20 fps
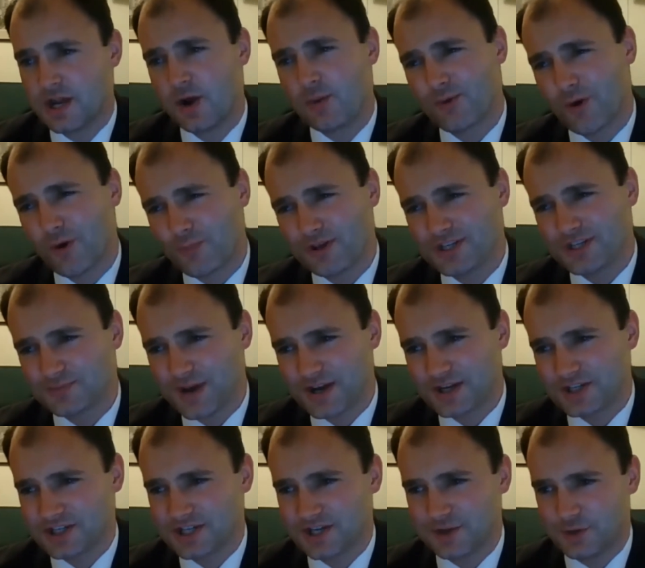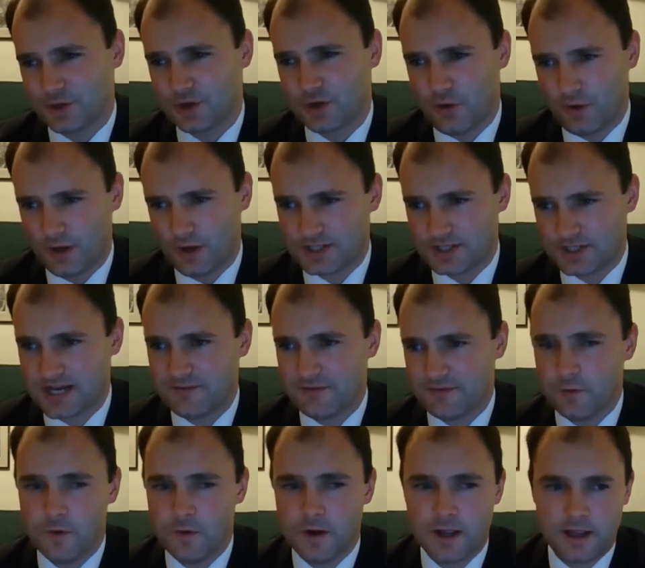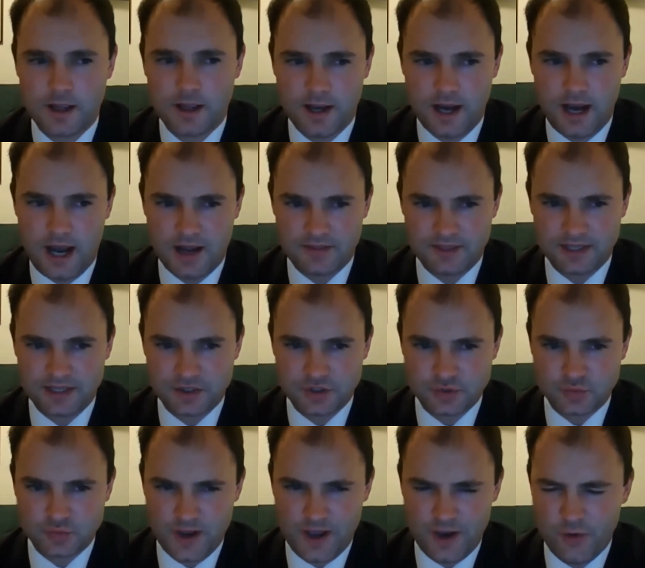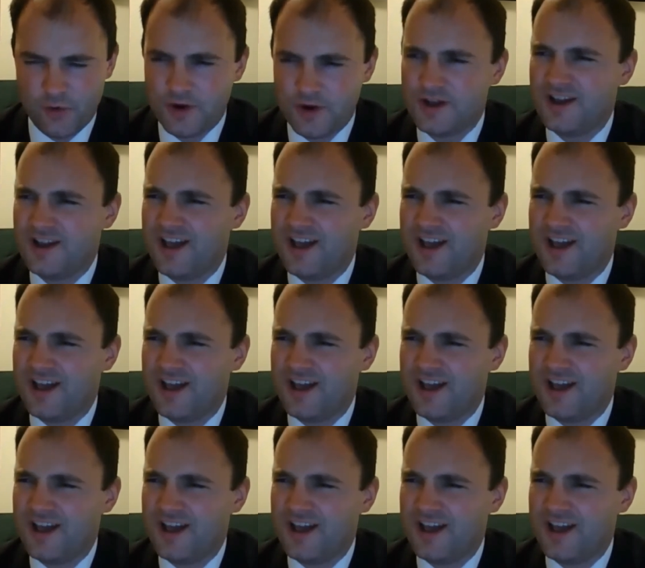probably especially at the college level, I think as well.